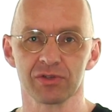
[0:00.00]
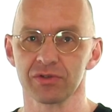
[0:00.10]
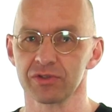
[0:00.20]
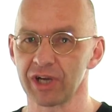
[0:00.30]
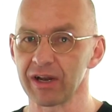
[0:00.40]

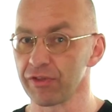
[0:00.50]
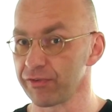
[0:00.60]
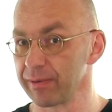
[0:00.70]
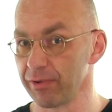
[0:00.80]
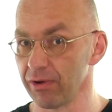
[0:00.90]
to juggle
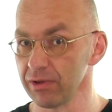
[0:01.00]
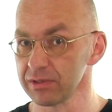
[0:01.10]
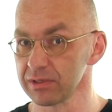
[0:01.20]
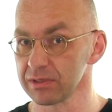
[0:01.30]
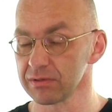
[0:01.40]
three
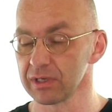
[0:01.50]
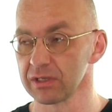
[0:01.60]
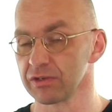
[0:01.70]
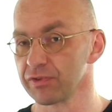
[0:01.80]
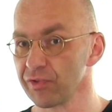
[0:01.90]
balls.
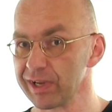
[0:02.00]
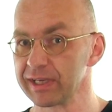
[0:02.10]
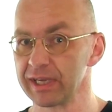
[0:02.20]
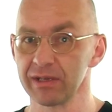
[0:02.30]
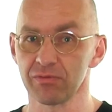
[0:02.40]
So if you're really
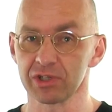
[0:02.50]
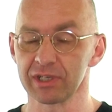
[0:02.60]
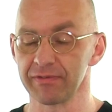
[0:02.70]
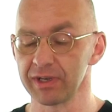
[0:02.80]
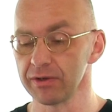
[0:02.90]
keen, watch
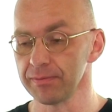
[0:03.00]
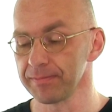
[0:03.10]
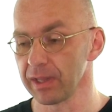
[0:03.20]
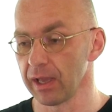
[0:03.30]
that video.